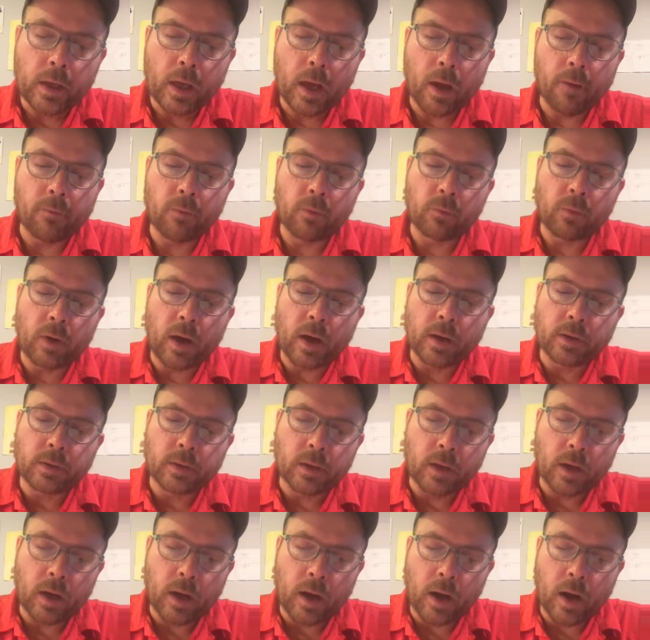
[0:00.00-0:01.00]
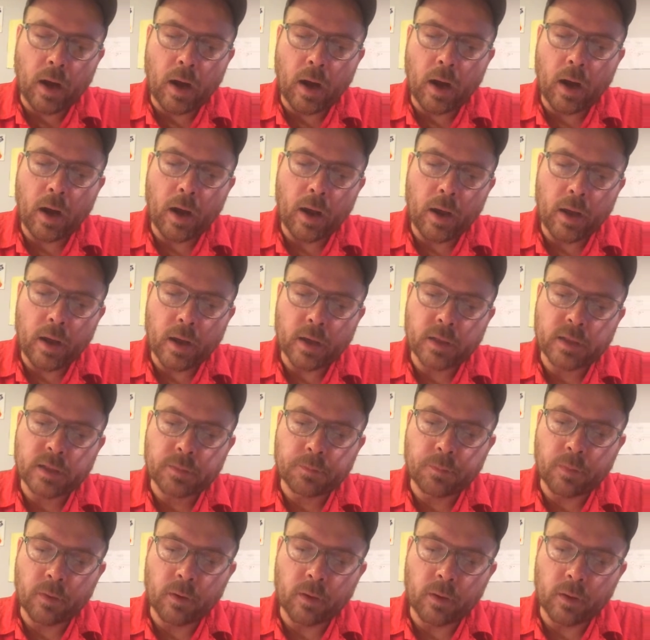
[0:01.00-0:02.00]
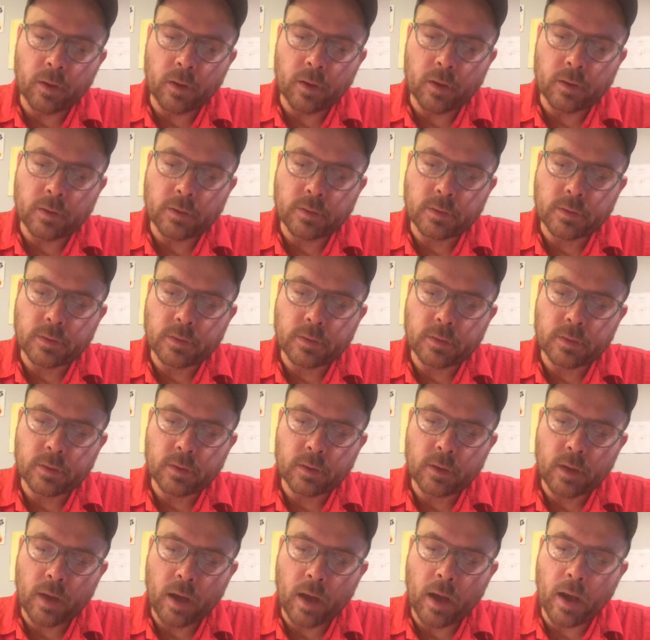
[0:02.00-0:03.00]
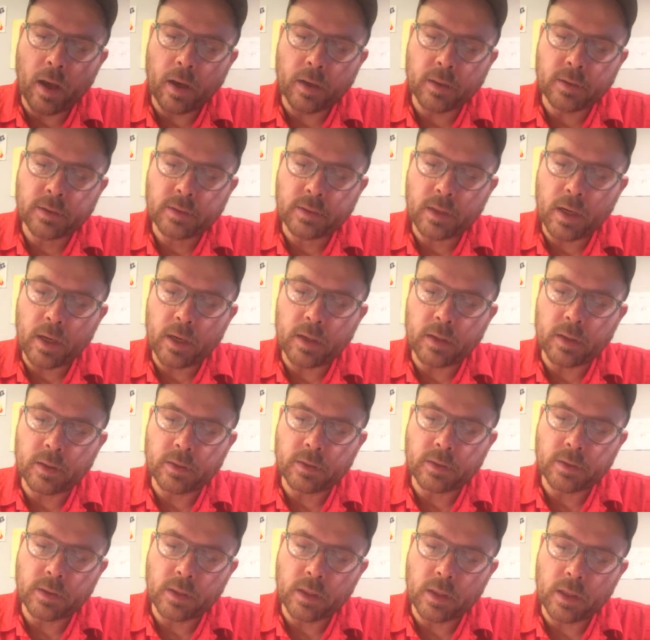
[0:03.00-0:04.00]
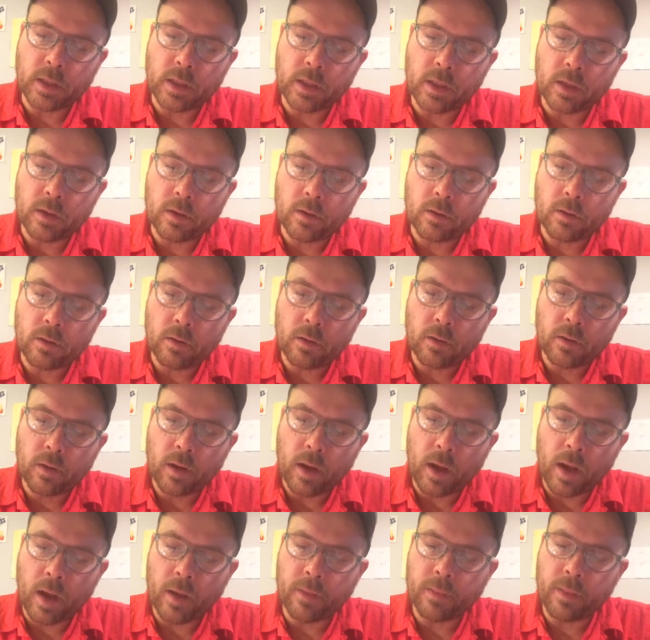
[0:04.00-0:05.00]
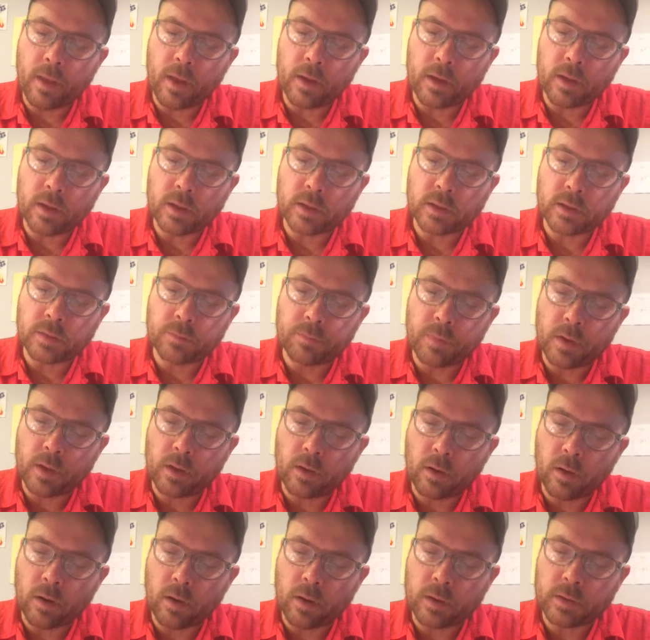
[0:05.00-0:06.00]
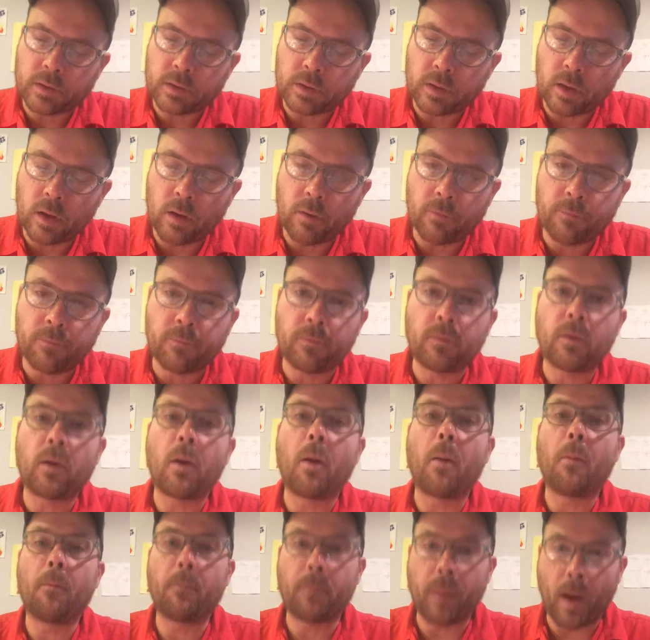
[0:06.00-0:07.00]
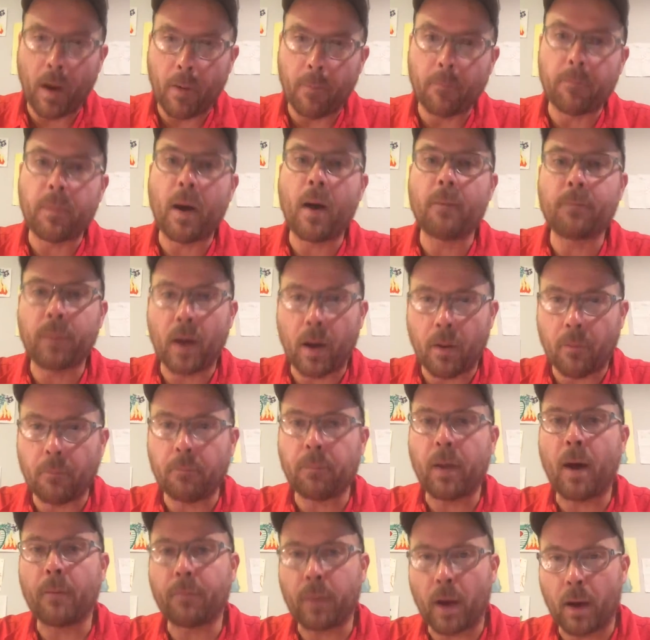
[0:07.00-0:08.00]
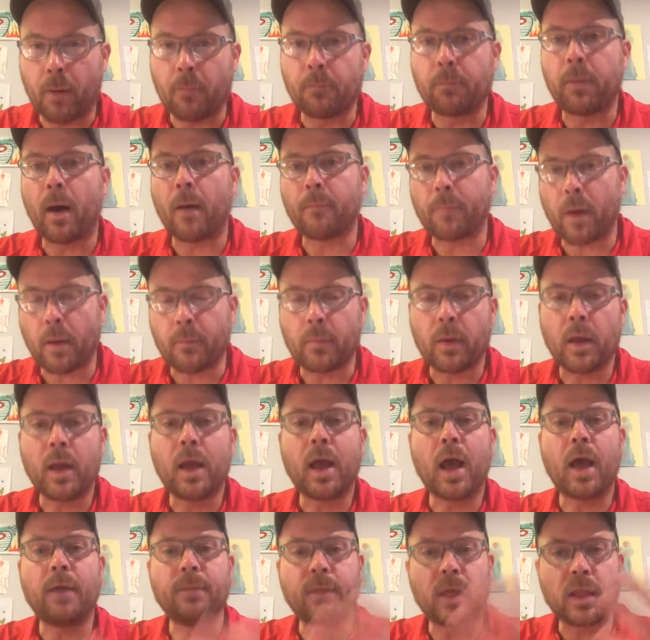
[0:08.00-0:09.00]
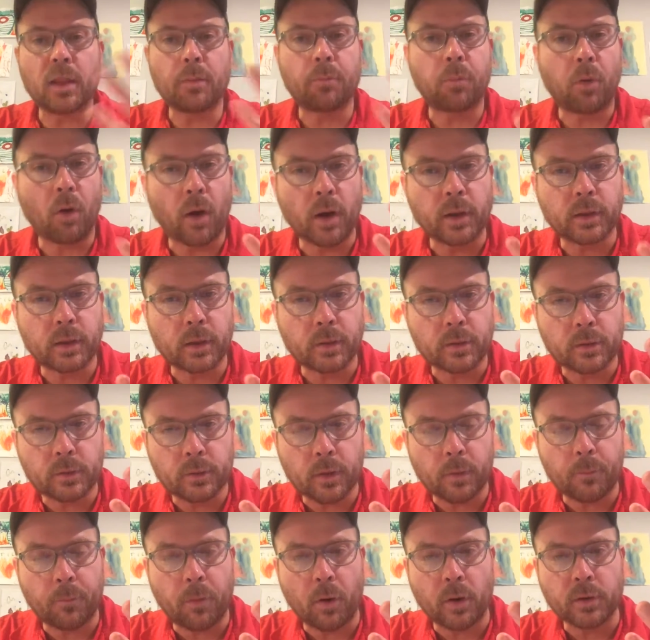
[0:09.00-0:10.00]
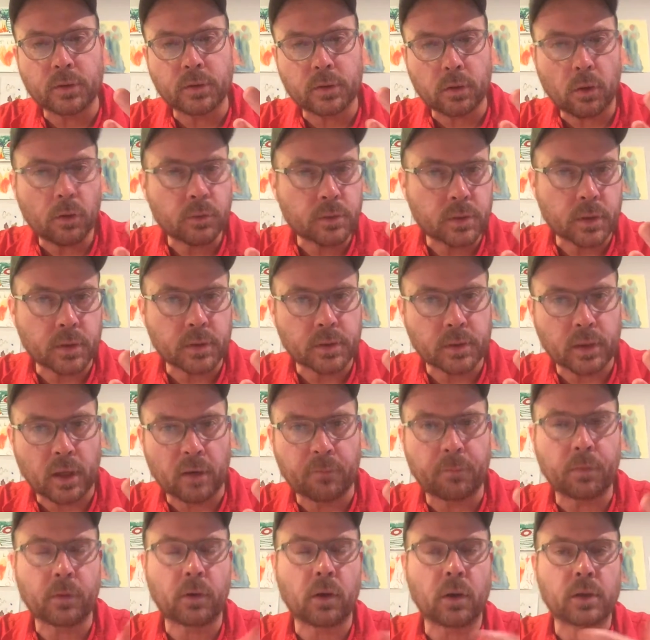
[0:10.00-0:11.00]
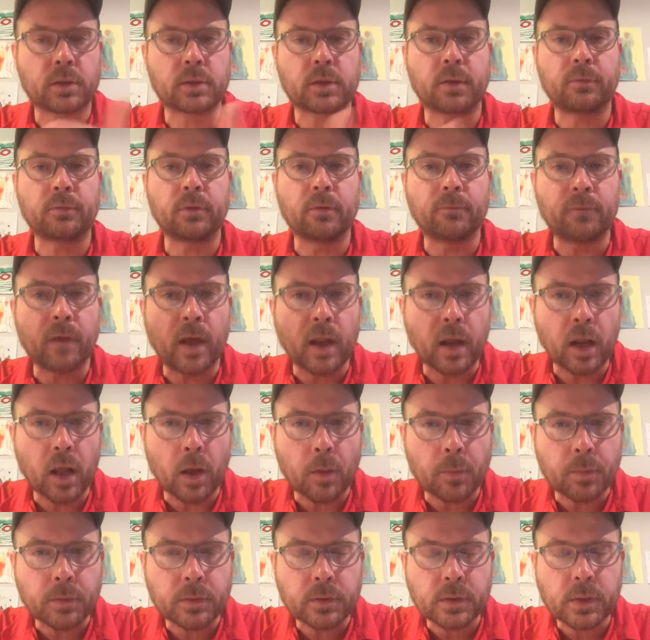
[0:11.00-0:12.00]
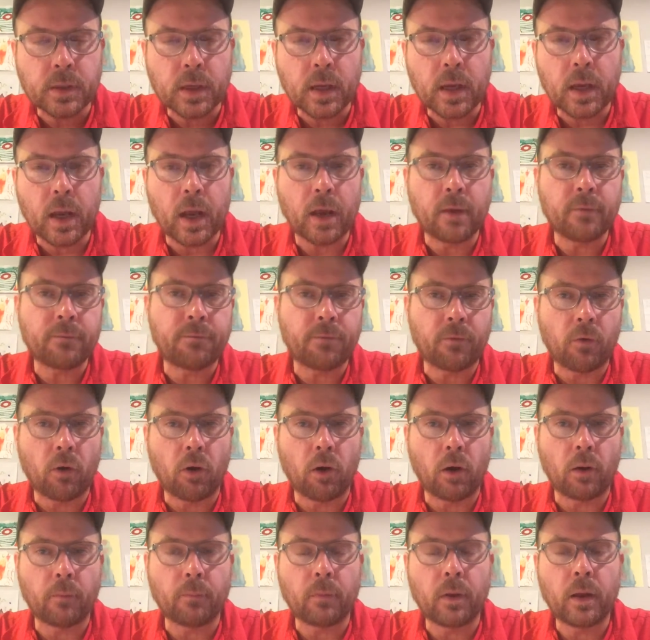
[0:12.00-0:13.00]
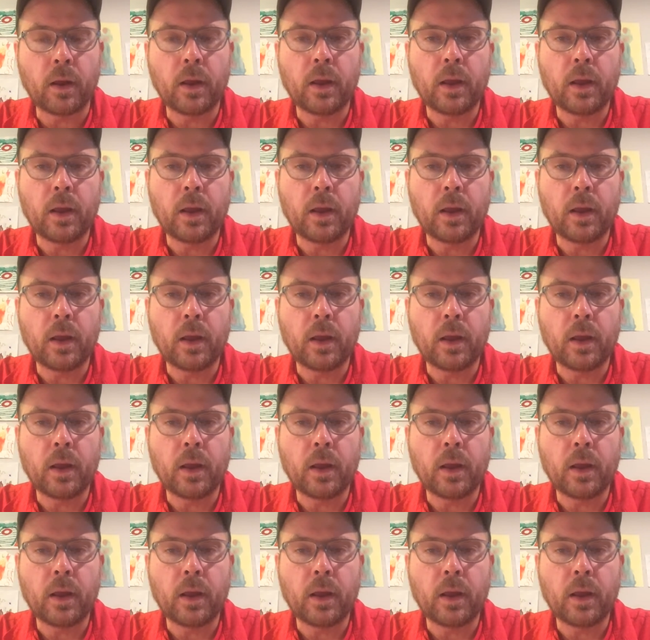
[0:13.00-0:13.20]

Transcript: I would write, I experience anxiety, and that is because of bam, bam, bam, bam, bam, bam, bam. And then the point shows itself, because I've developed a form,